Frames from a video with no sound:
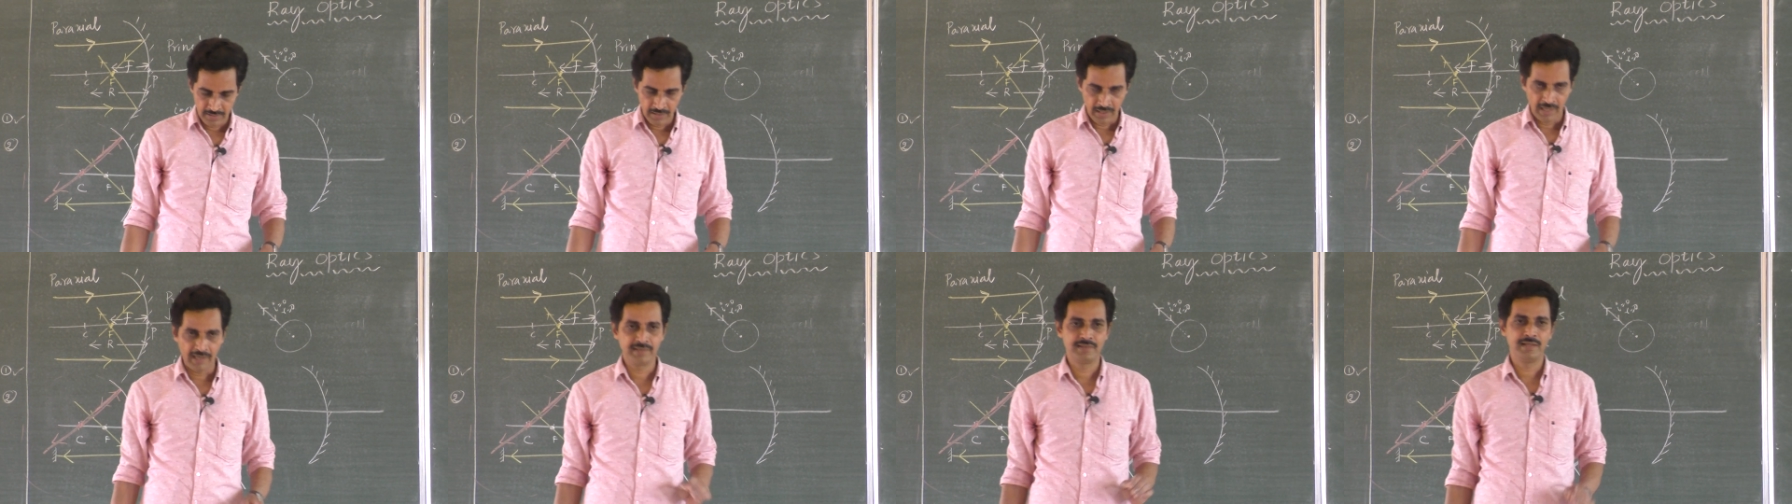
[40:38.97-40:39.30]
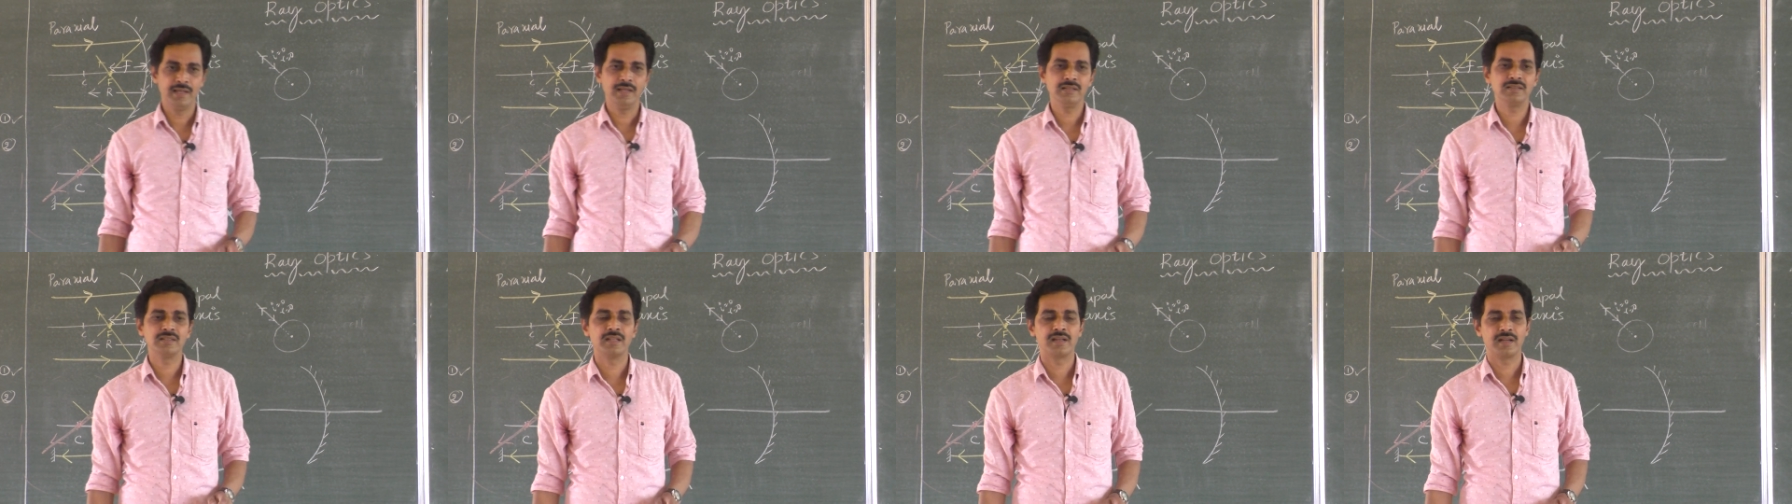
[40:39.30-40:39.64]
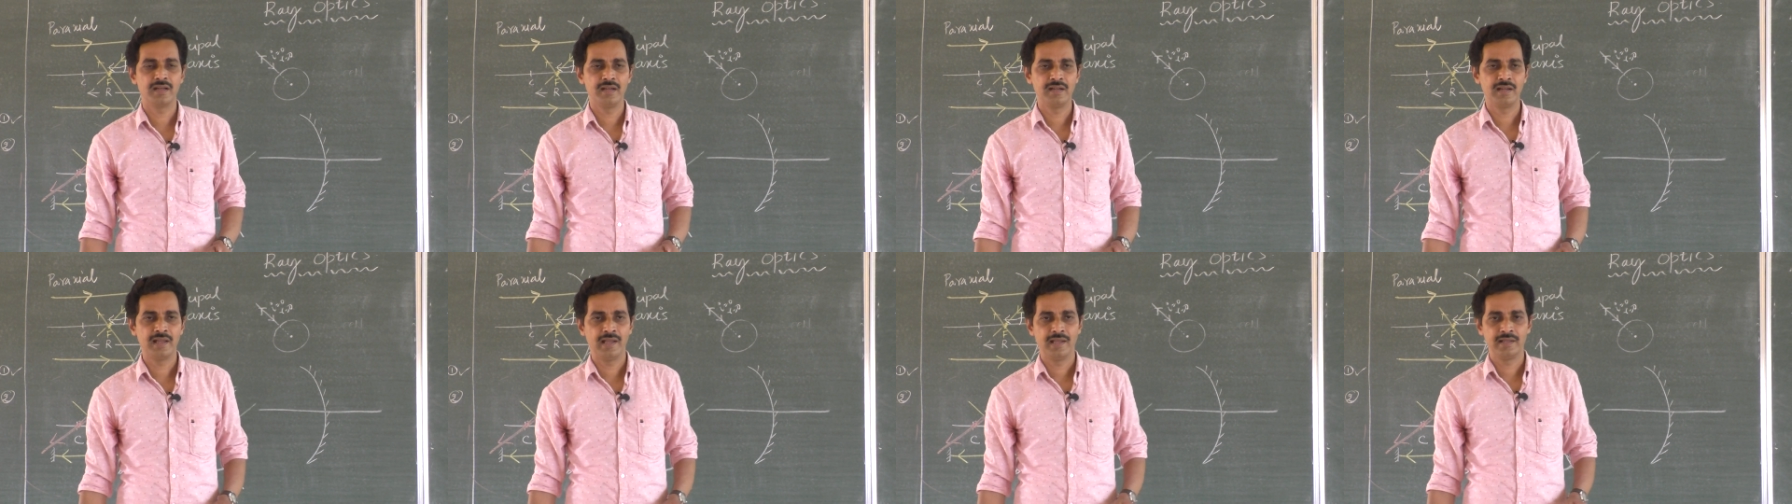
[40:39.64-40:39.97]
I take the
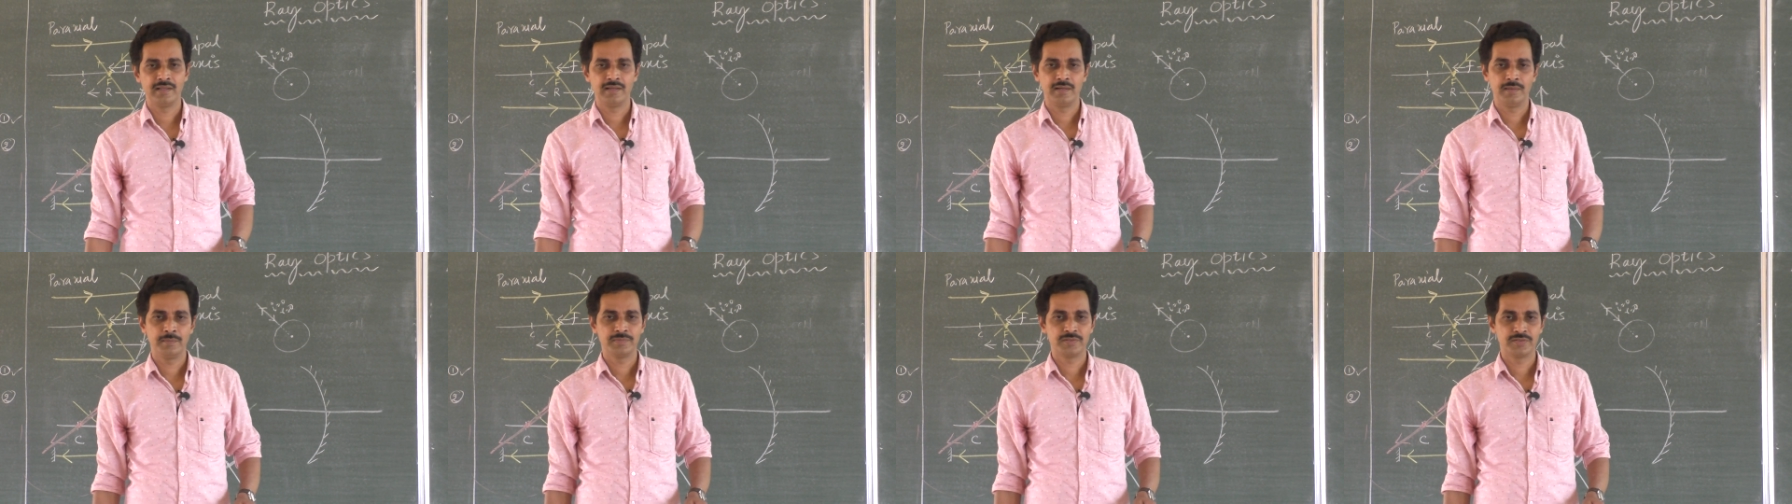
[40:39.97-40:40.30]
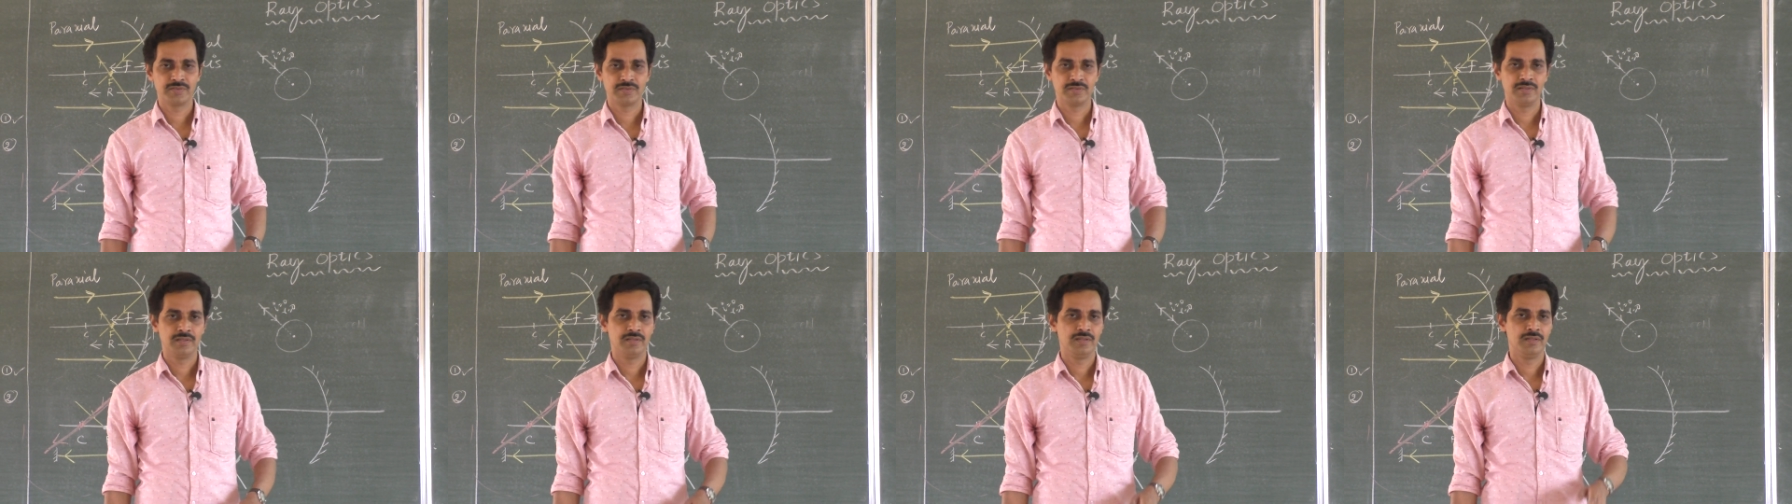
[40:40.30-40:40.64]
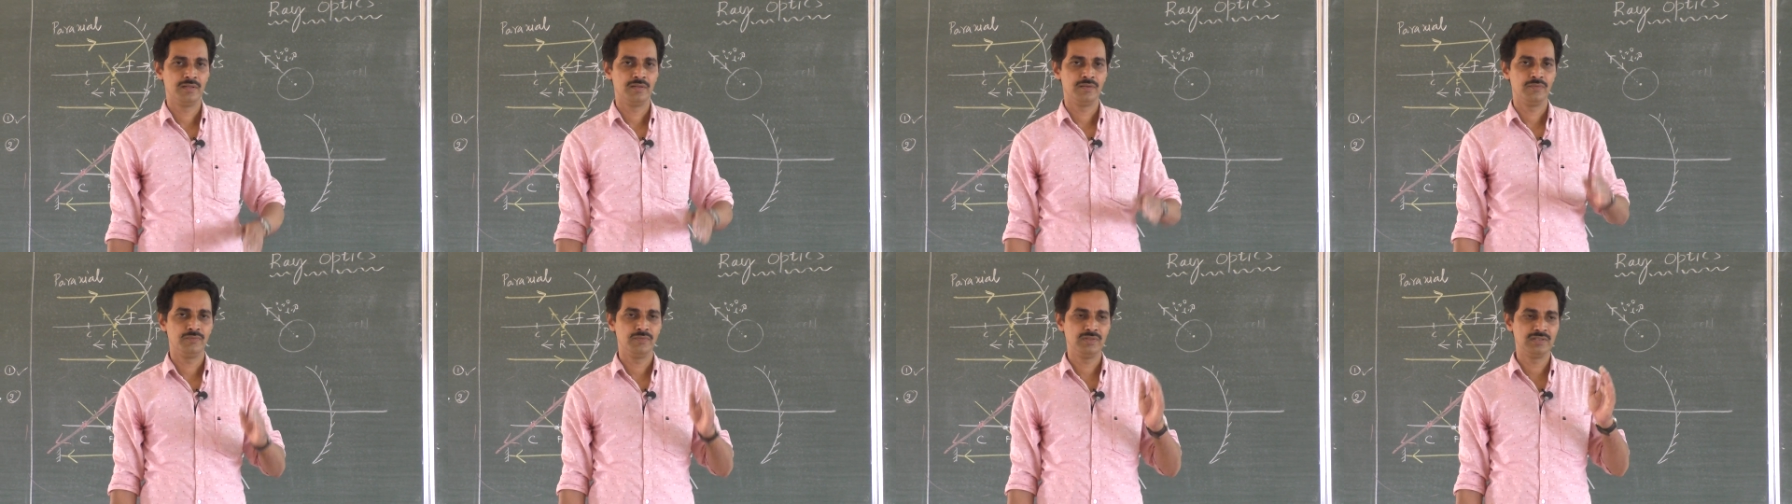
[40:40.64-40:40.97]
ray diagrams
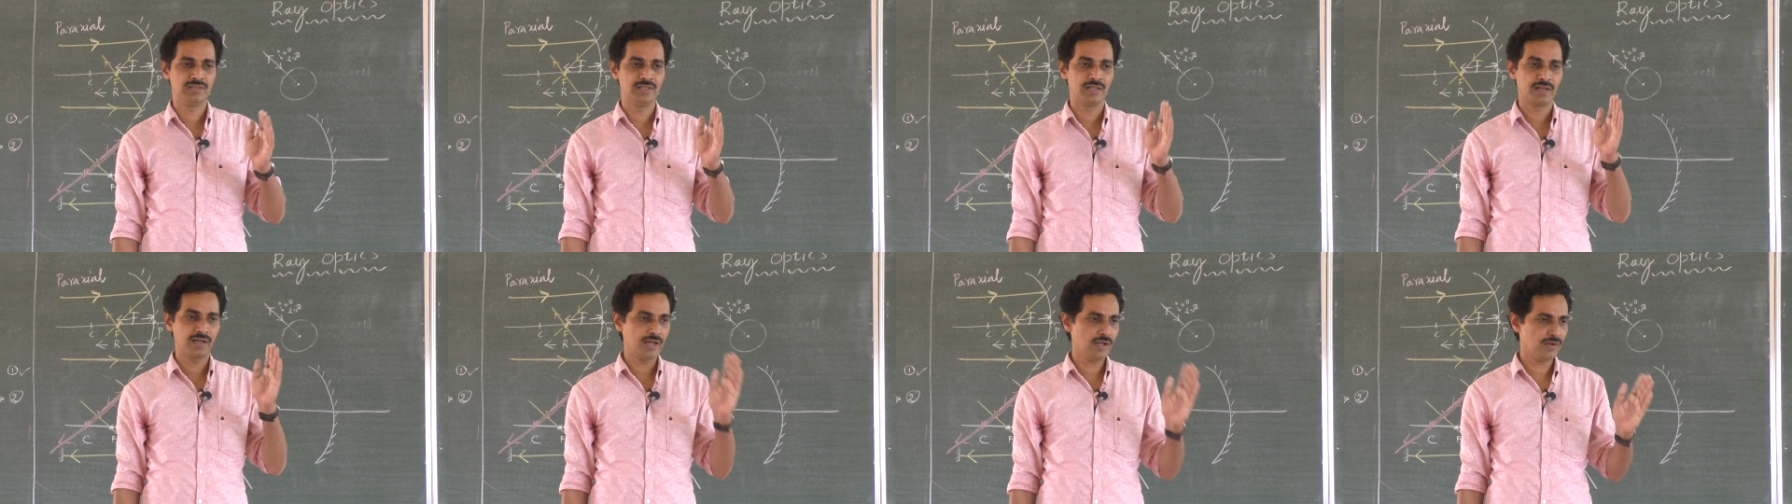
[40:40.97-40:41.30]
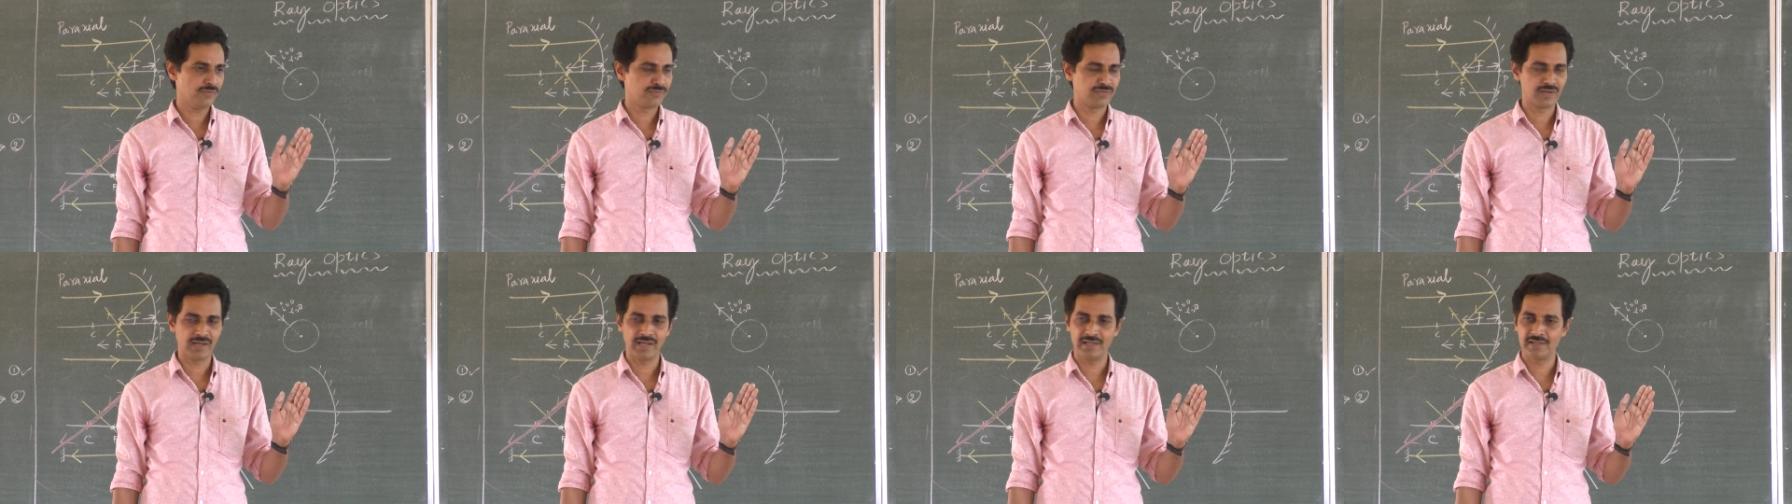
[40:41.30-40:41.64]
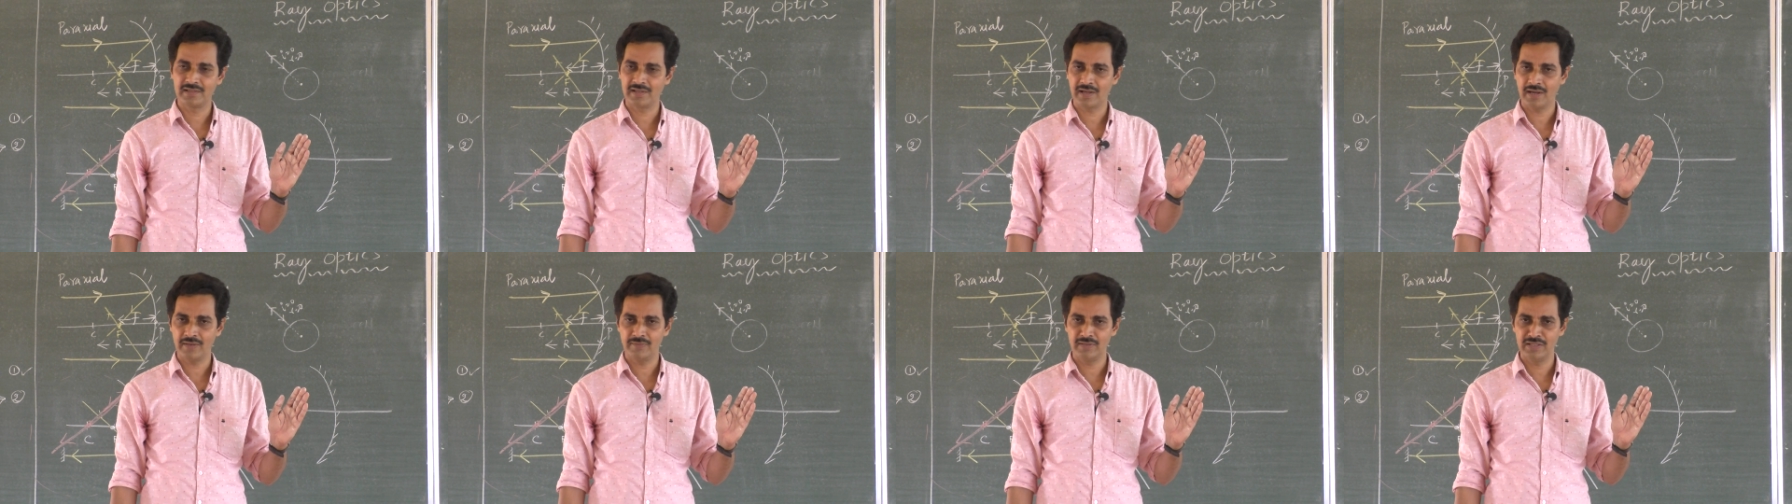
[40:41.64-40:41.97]
with the ray of
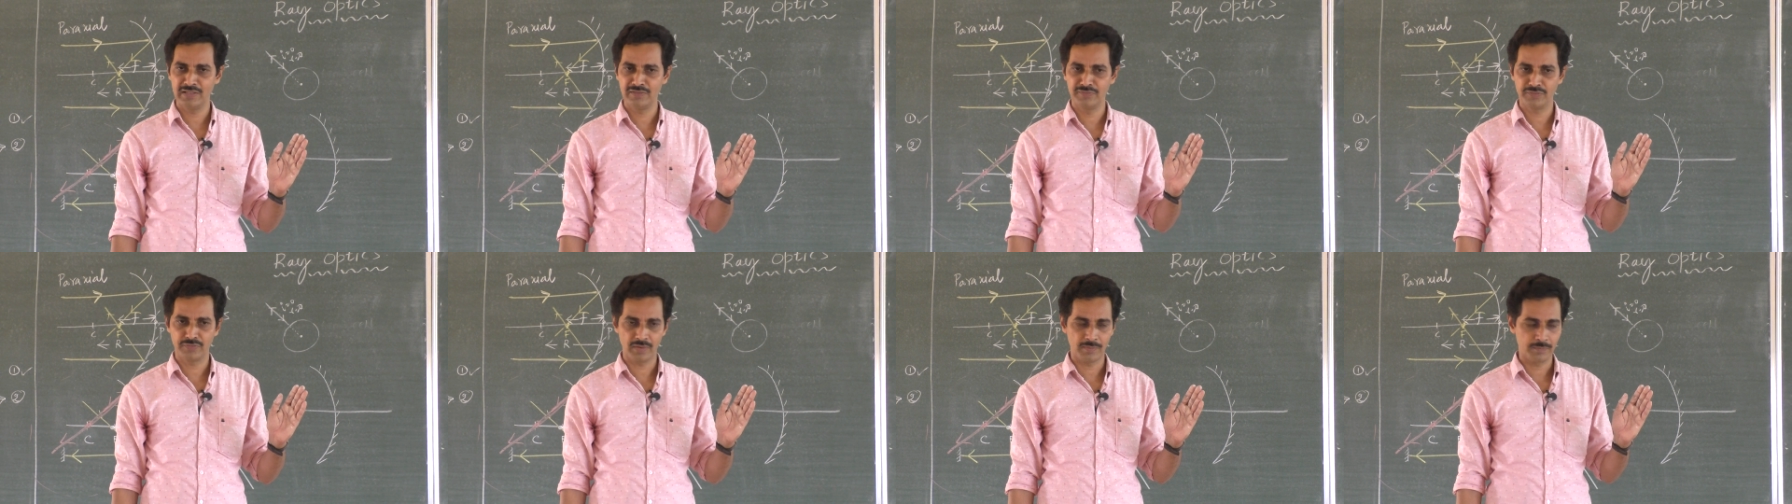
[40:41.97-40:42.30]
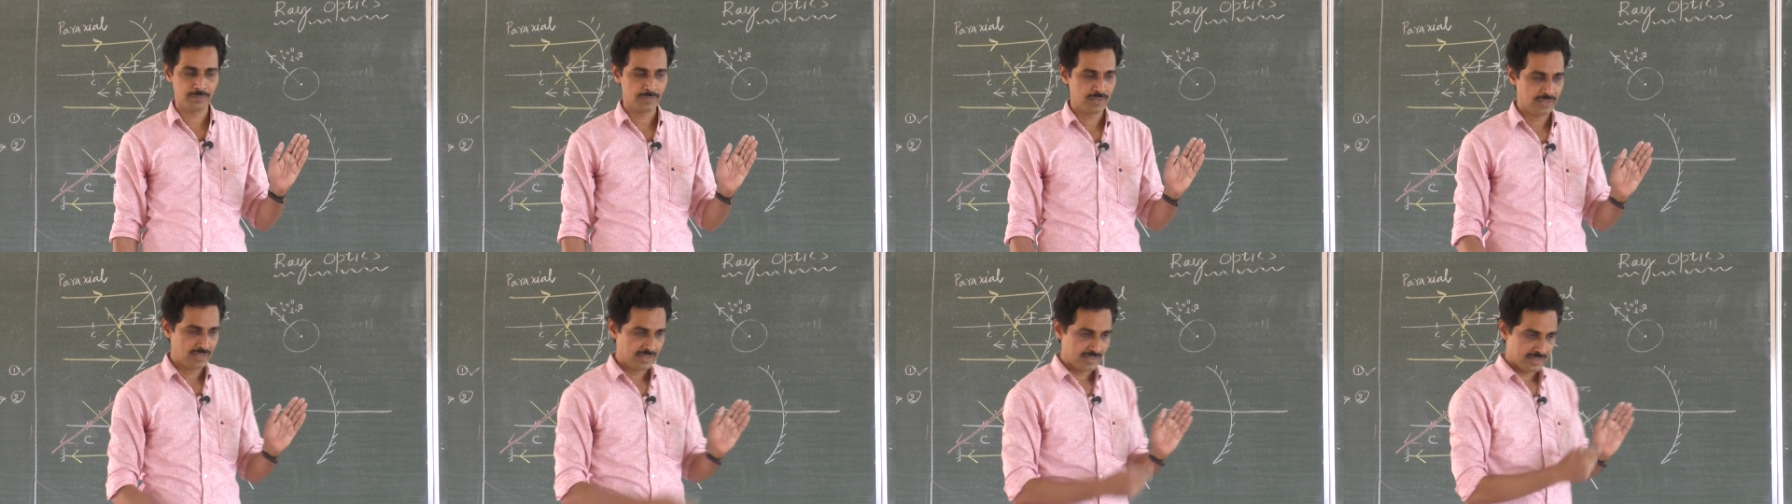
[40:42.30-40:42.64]
light traveling from